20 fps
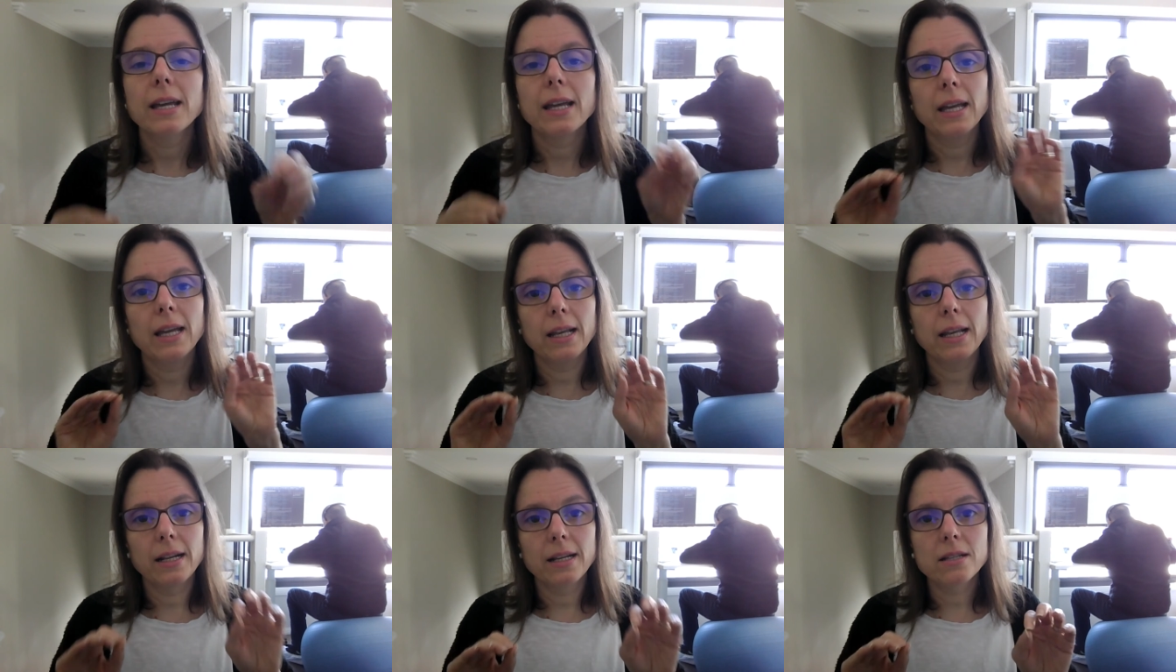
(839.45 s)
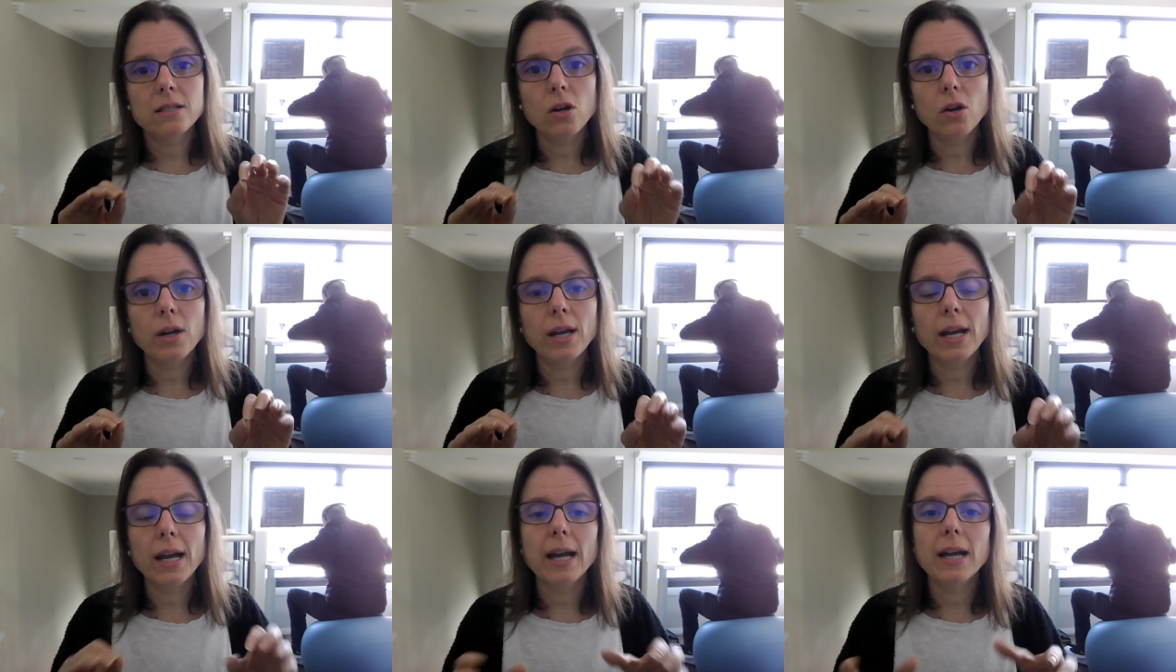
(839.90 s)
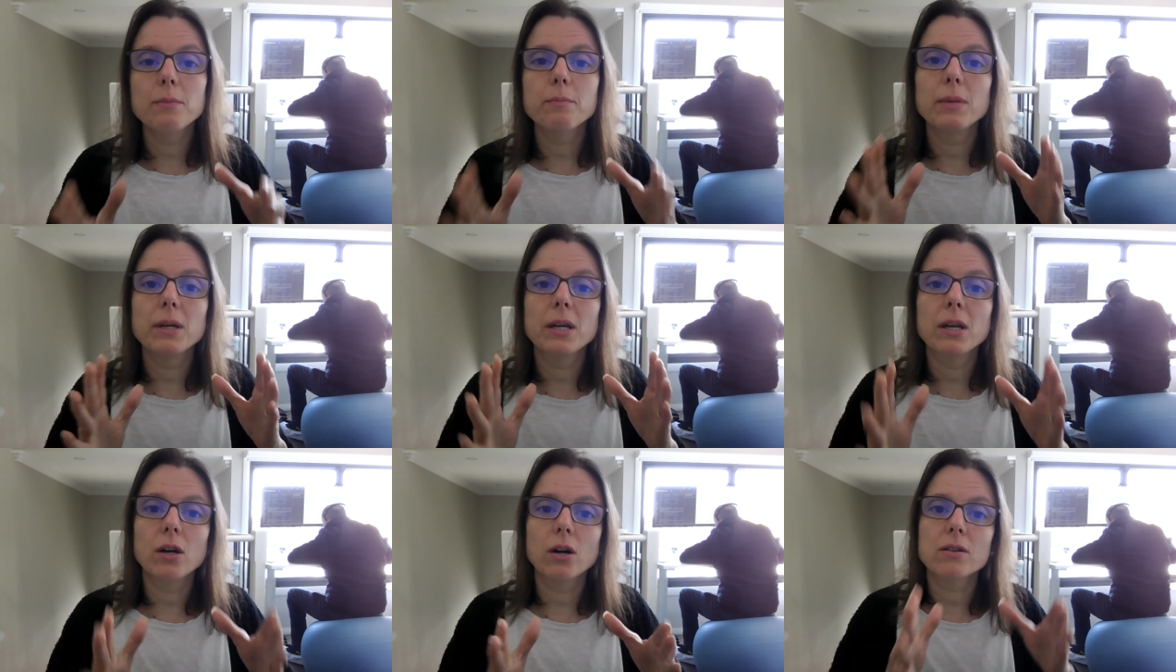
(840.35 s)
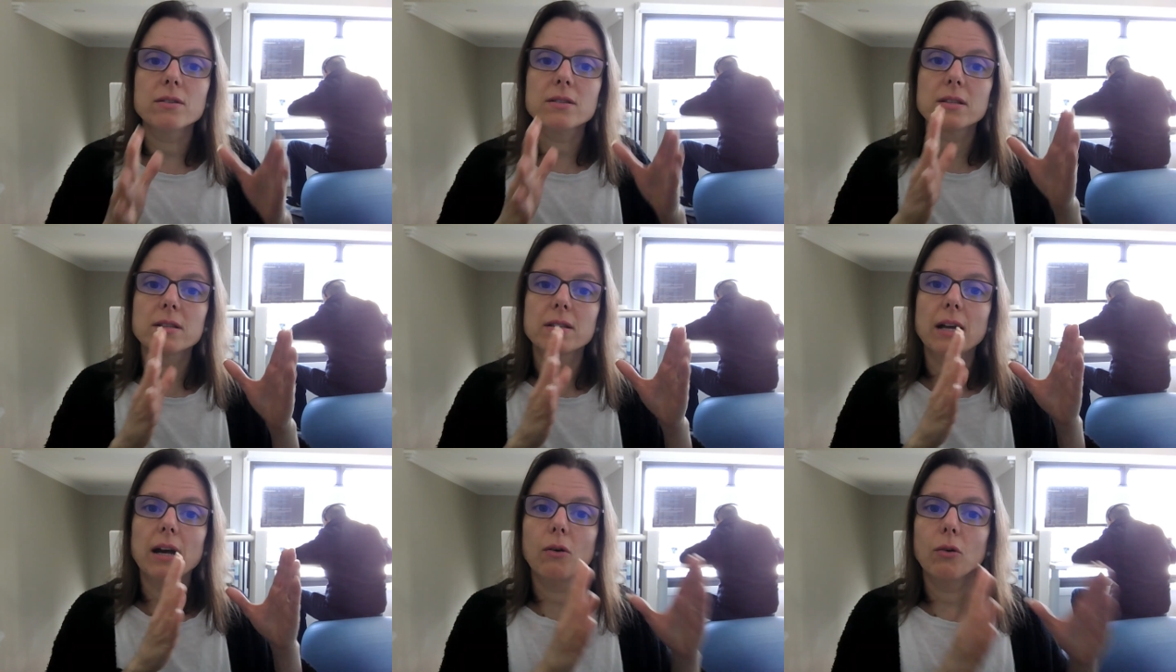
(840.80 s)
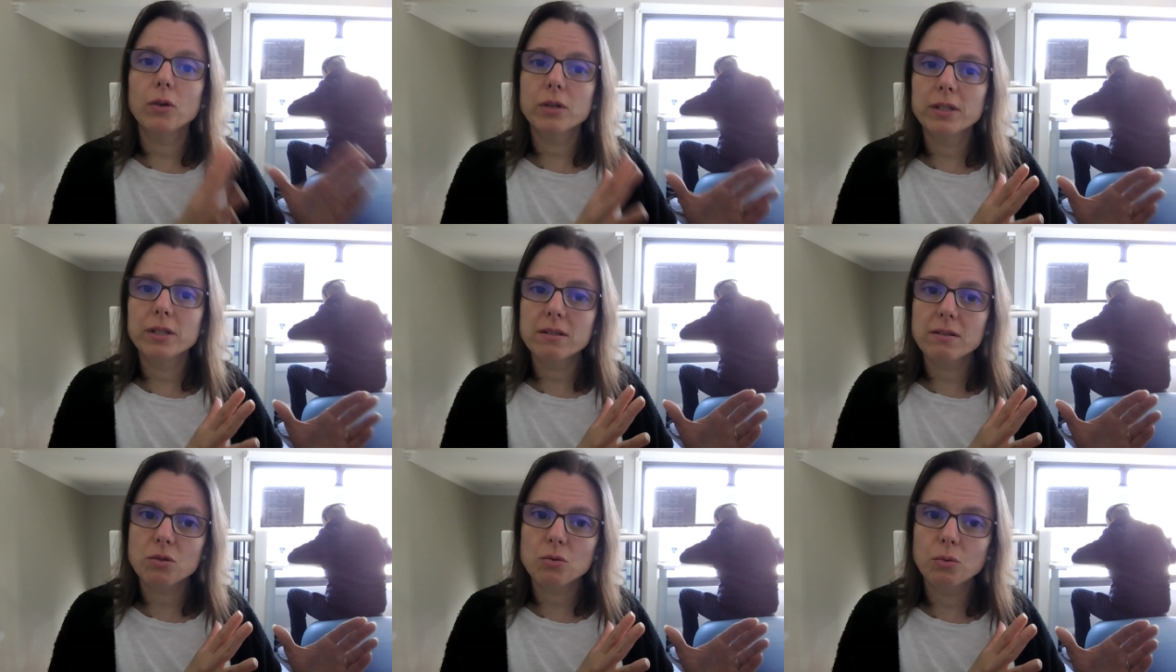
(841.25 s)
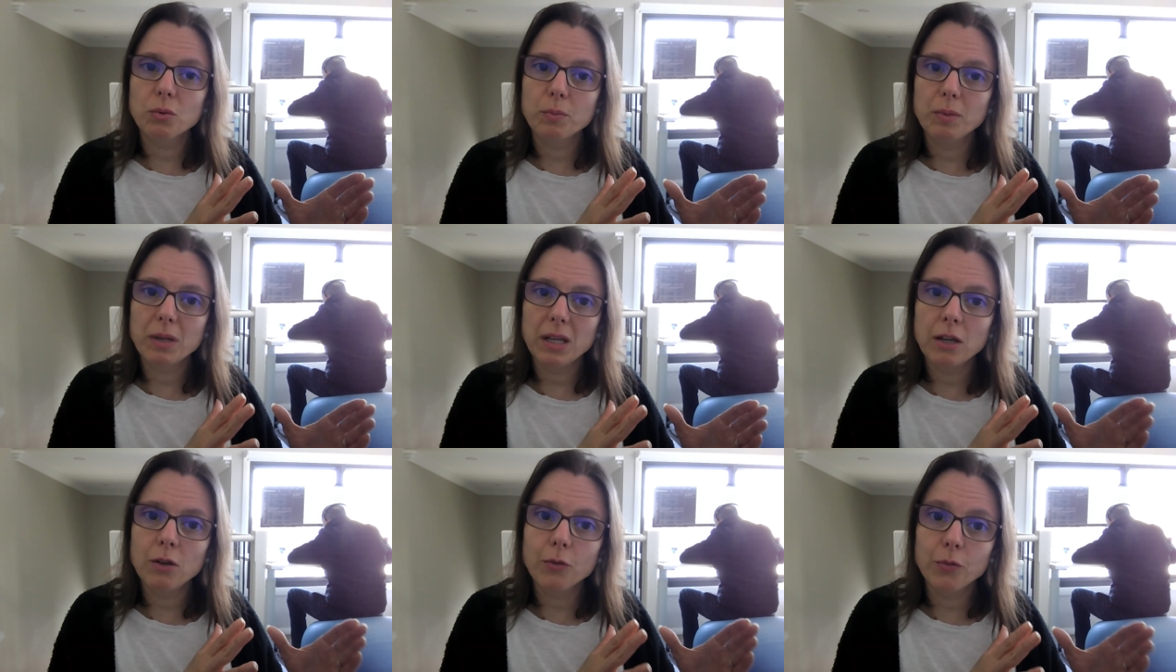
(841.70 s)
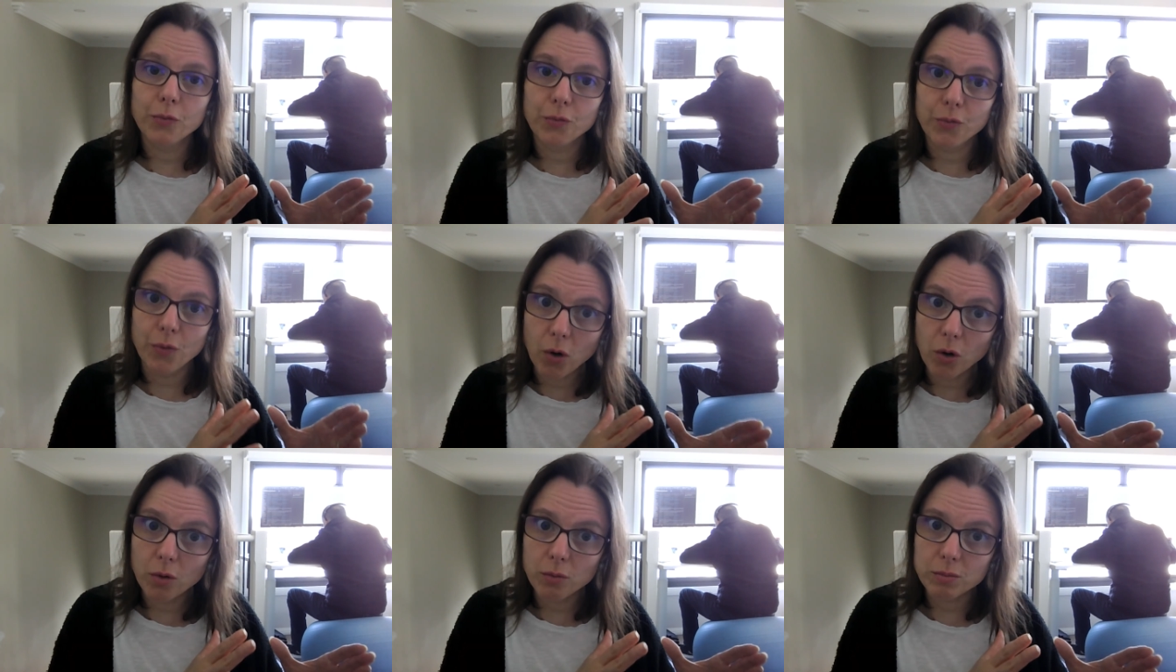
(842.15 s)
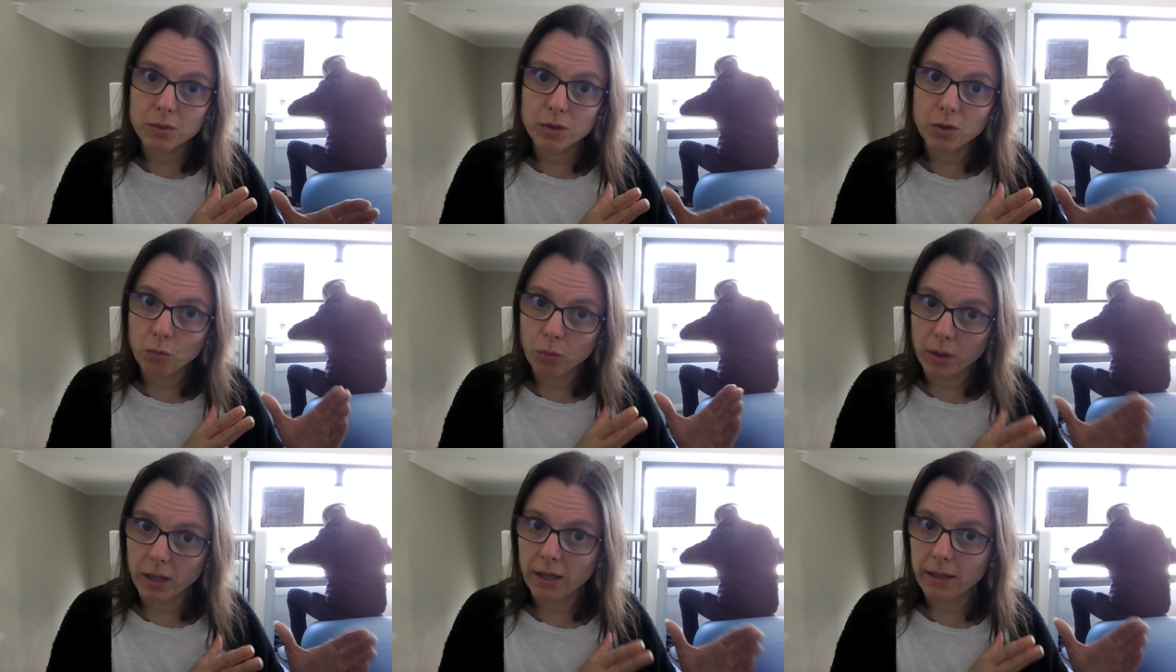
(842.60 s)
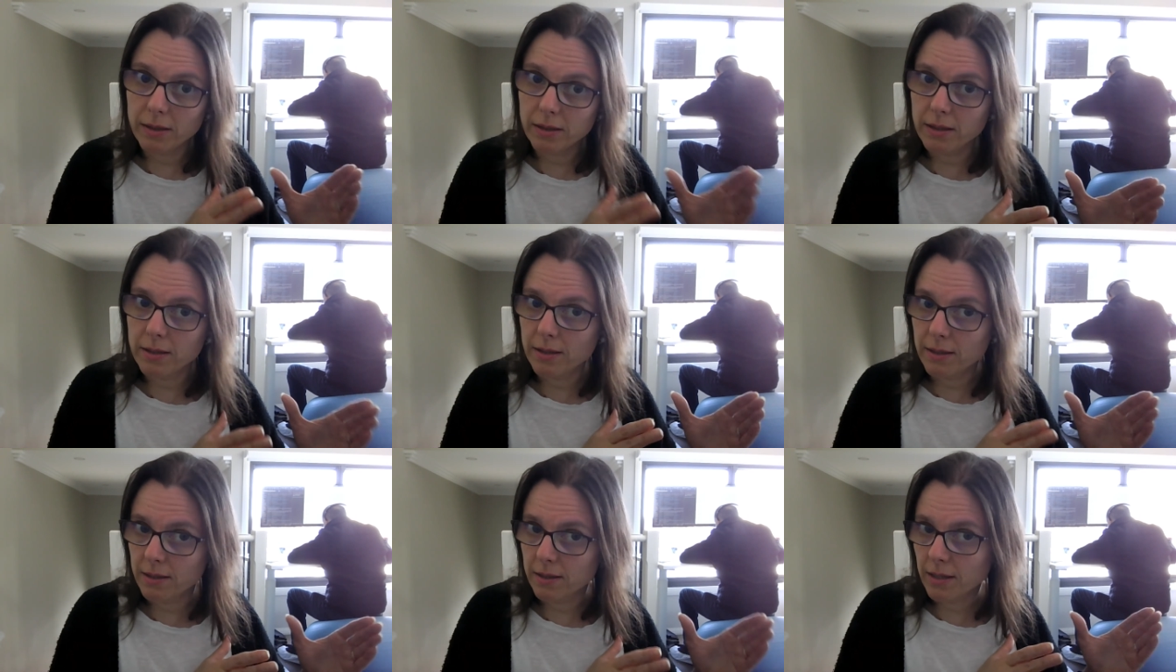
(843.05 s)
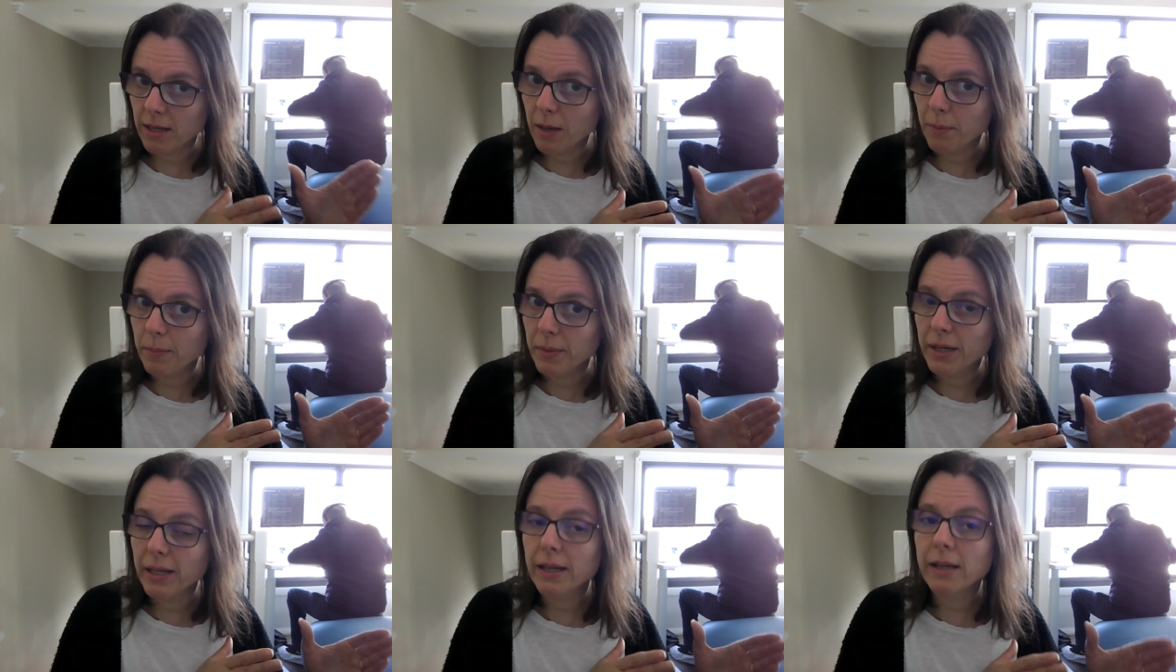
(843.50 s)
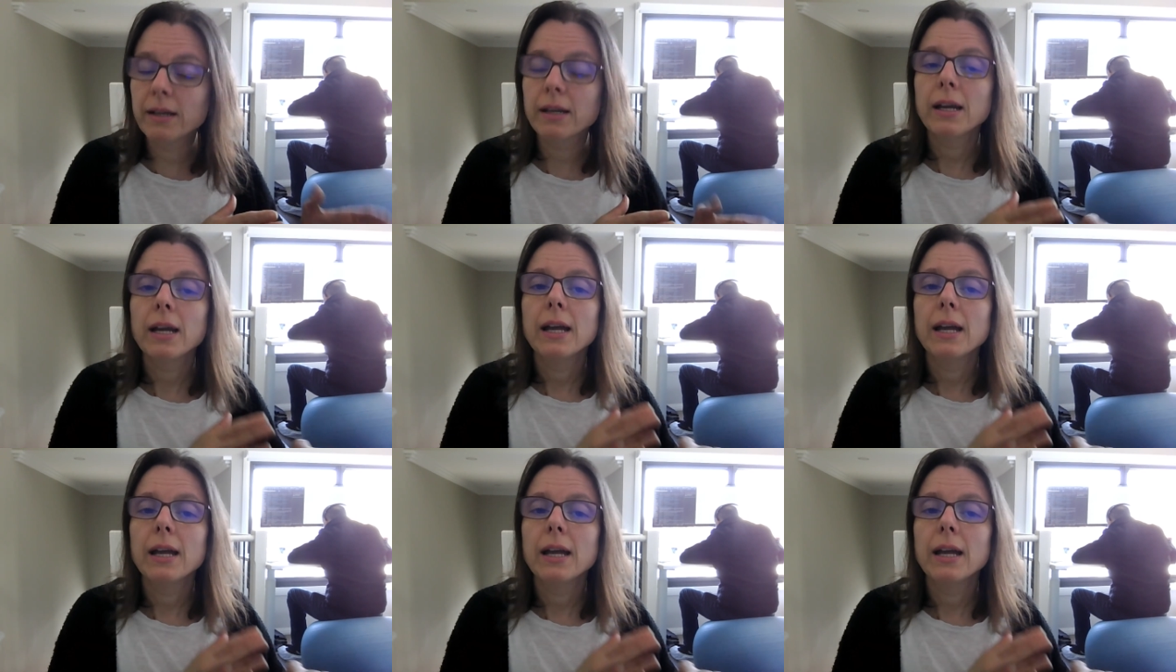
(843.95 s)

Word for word: it is okay, because the audience will be informed why this is happening.